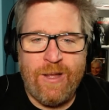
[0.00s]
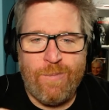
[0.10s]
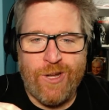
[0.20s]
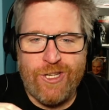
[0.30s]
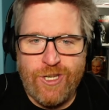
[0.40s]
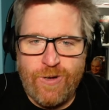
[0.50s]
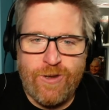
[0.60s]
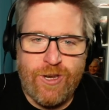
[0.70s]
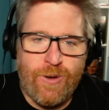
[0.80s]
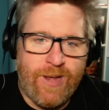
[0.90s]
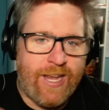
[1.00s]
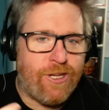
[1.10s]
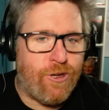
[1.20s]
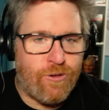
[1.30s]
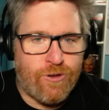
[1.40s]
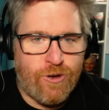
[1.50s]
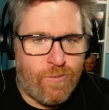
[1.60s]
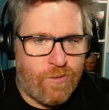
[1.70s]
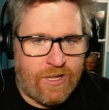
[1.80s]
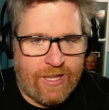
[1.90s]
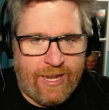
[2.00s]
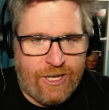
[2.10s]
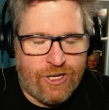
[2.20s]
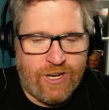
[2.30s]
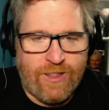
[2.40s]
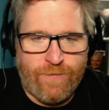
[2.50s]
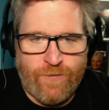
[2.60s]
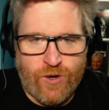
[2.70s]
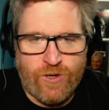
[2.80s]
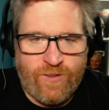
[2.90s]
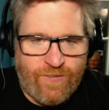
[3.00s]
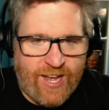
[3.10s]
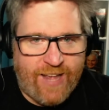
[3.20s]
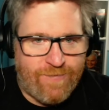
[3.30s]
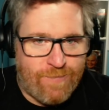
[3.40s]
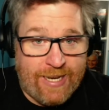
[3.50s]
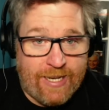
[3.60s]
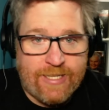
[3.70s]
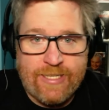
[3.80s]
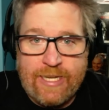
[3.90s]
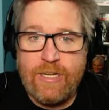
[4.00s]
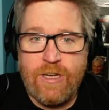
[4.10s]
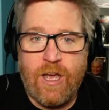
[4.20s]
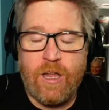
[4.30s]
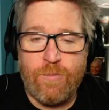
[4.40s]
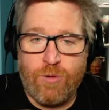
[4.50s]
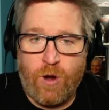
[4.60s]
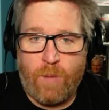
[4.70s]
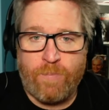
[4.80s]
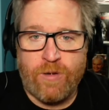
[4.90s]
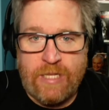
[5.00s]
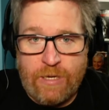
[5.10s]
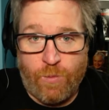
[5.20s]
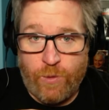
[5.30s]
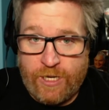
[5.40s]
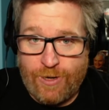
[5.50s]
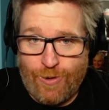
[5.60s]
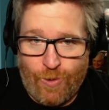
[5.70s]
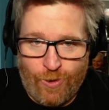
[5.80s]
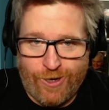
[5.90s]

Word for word: but due to a YouTube glitch, the first 5 minutes did not properly record.